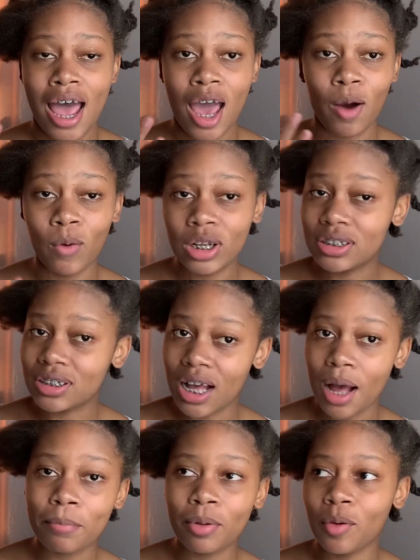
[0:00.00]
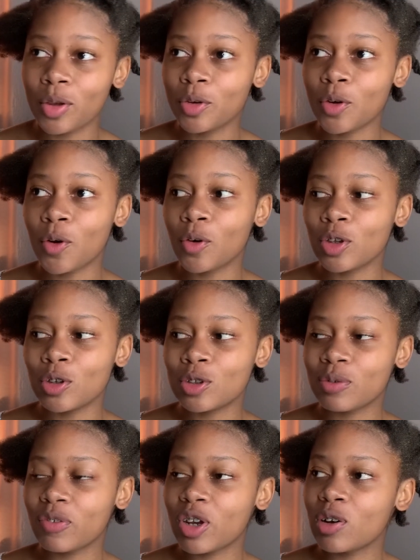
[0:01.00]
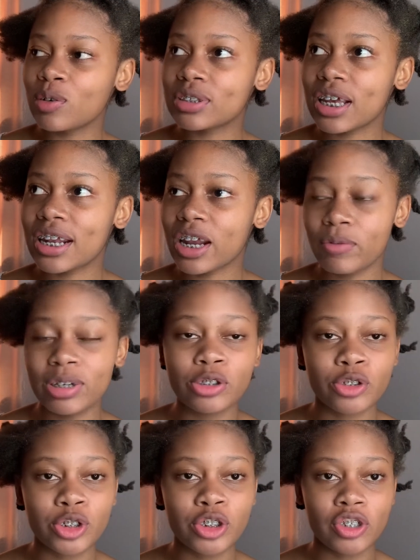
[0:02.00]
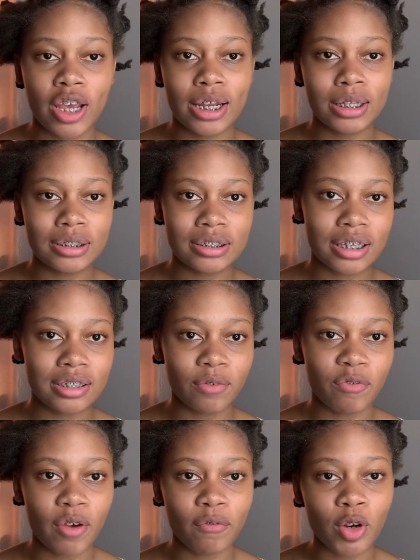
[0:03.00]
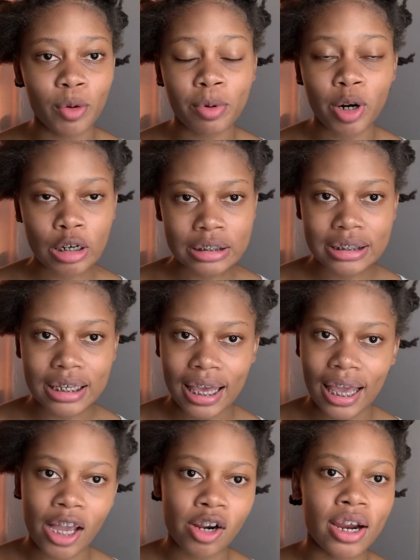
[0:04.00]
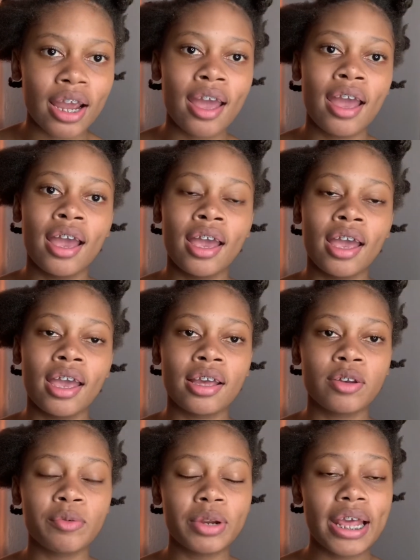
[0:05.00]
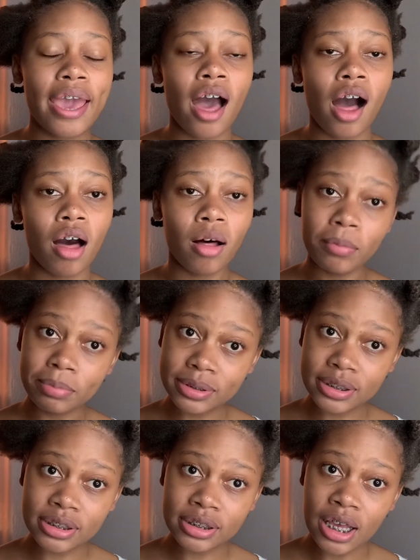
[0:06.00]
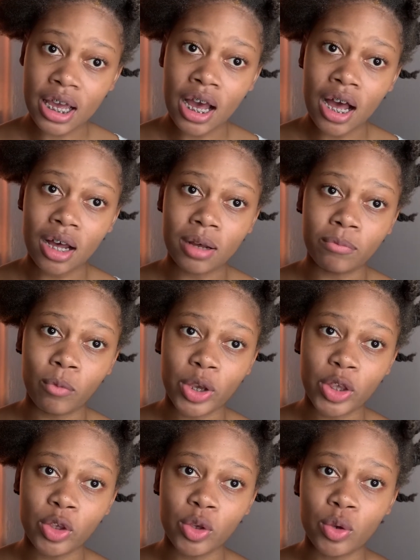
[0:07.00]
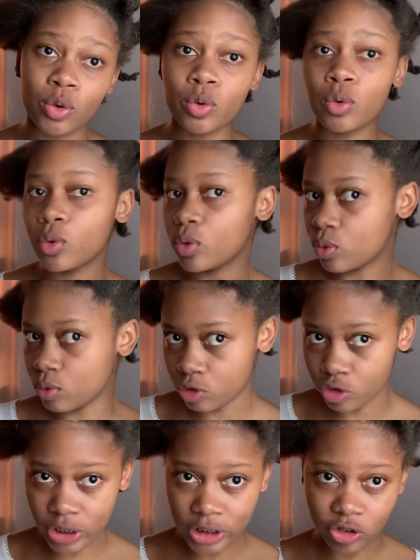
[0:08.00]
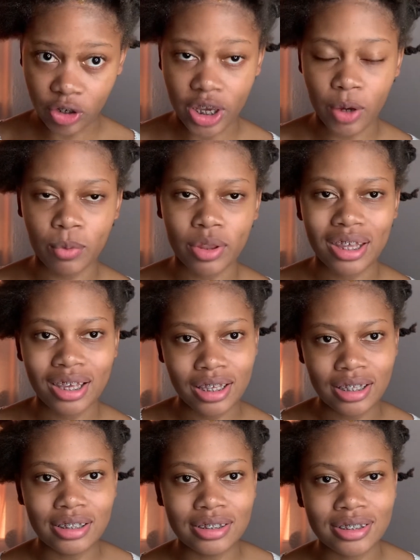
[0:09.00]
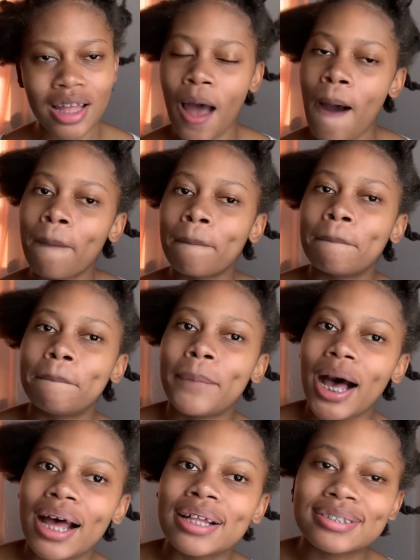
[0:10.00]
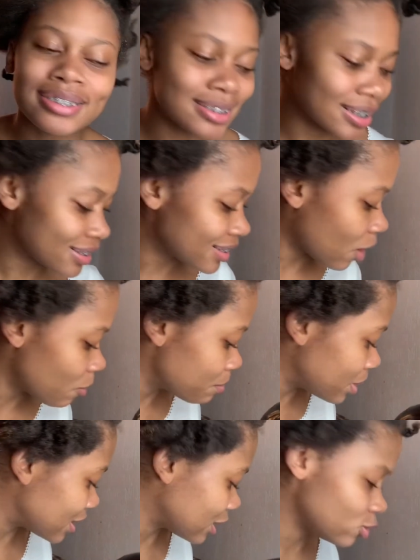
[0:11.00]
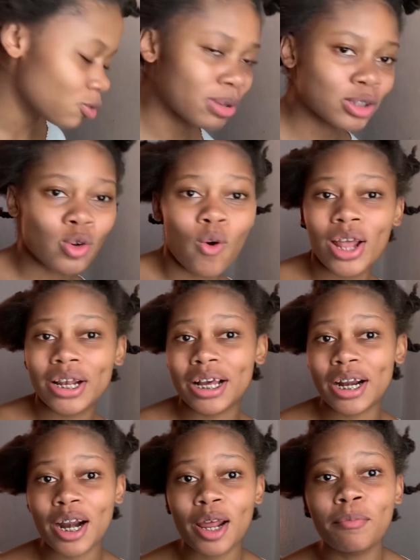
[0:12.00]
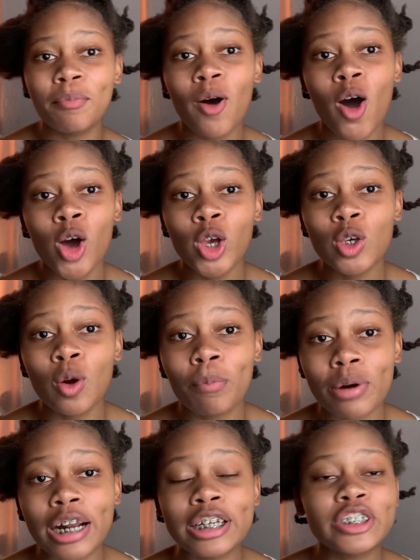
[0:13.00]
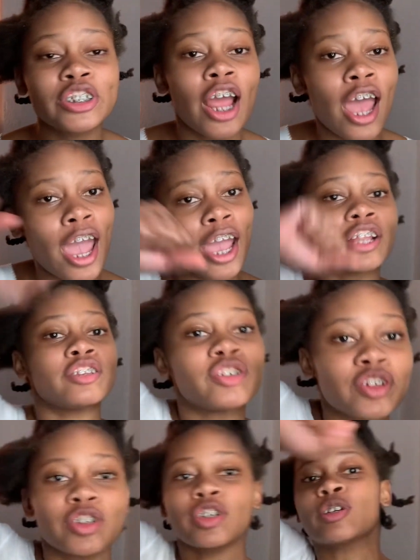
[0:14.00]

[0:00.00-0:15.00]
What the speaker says: I watched a couple, you know, YouTube videos and I researched and it says if you have low porosity hair, it really helps when you stretch your hair with heat, but it doesn't now mean that you must go and grab your brush and